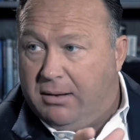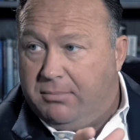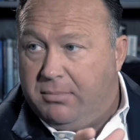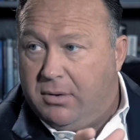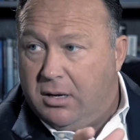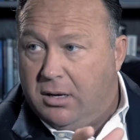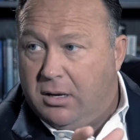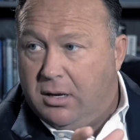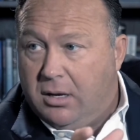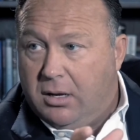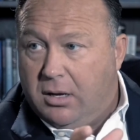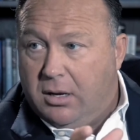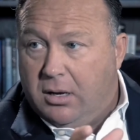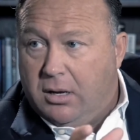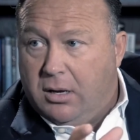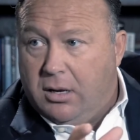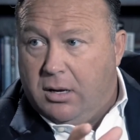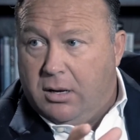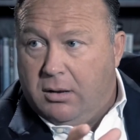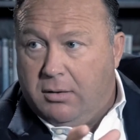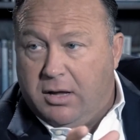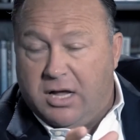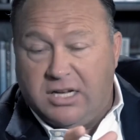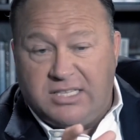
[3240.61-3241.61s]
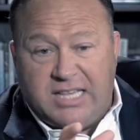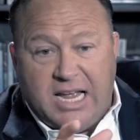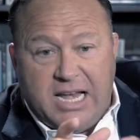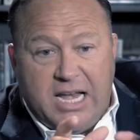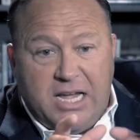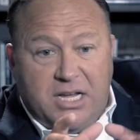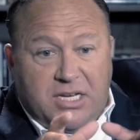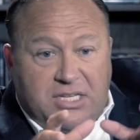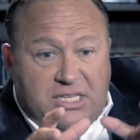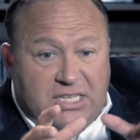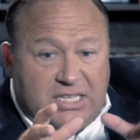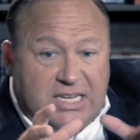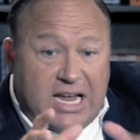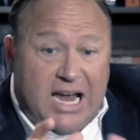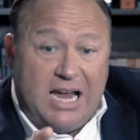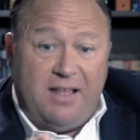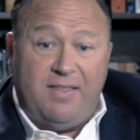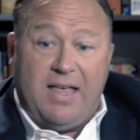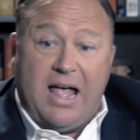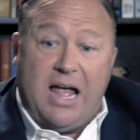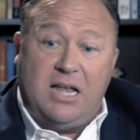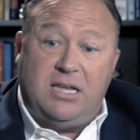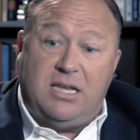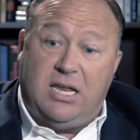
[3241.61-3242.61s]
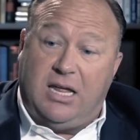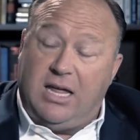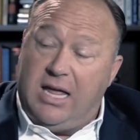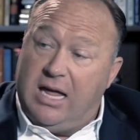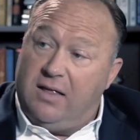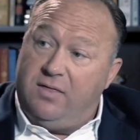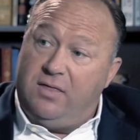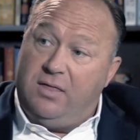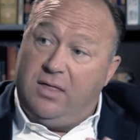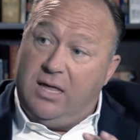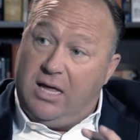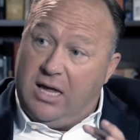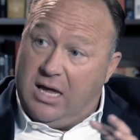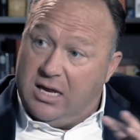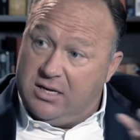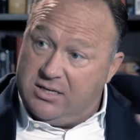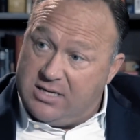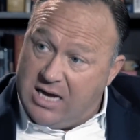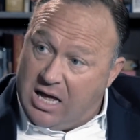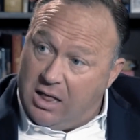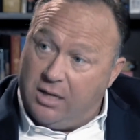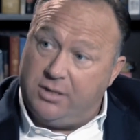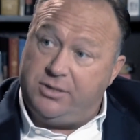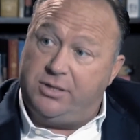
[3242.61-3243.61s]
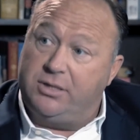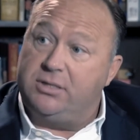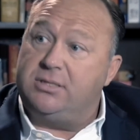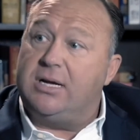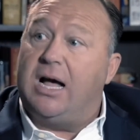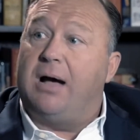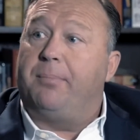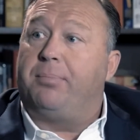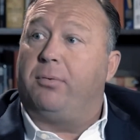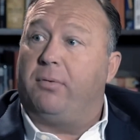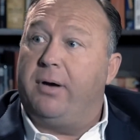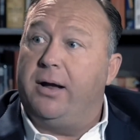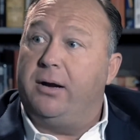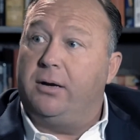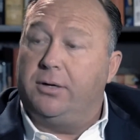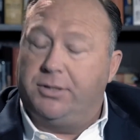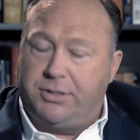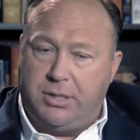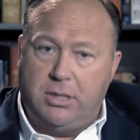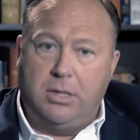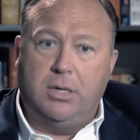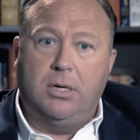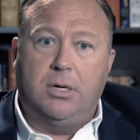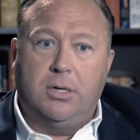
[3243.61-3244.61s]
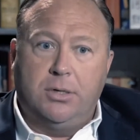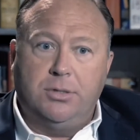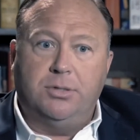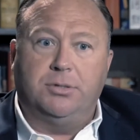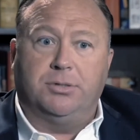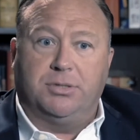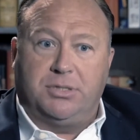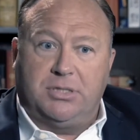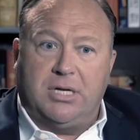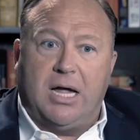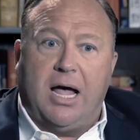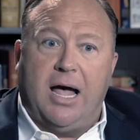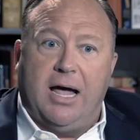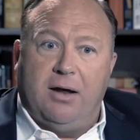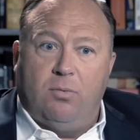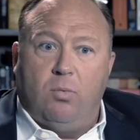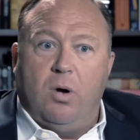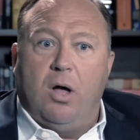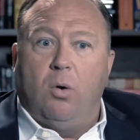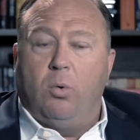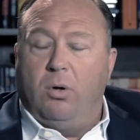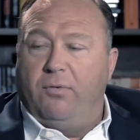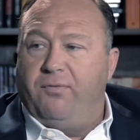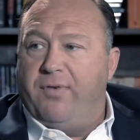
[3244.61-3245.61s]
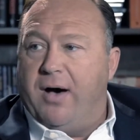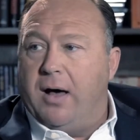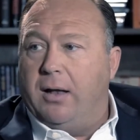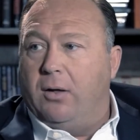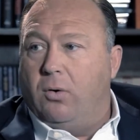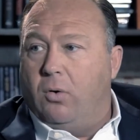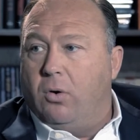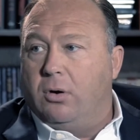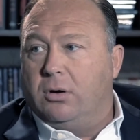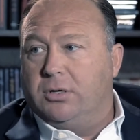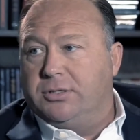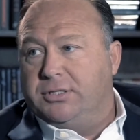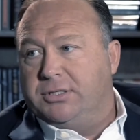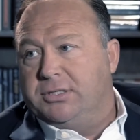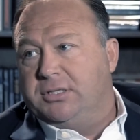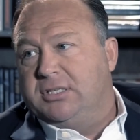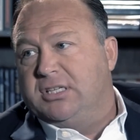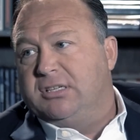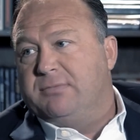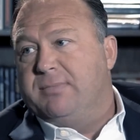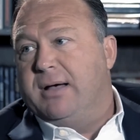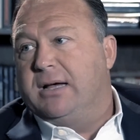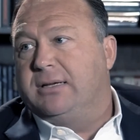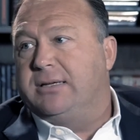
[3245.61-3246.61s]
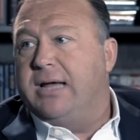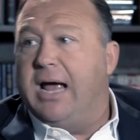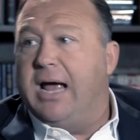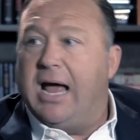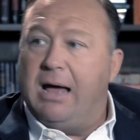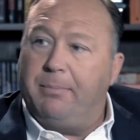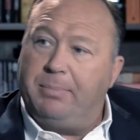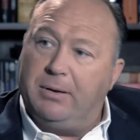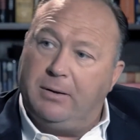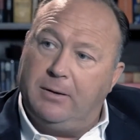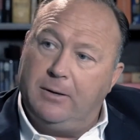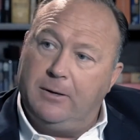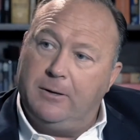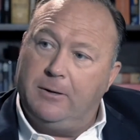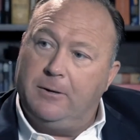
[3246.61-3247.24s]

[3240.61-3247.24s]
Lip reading: him because they need to say that to get the intelligence operators to decide, well, we'll follow orders. This is about to happen.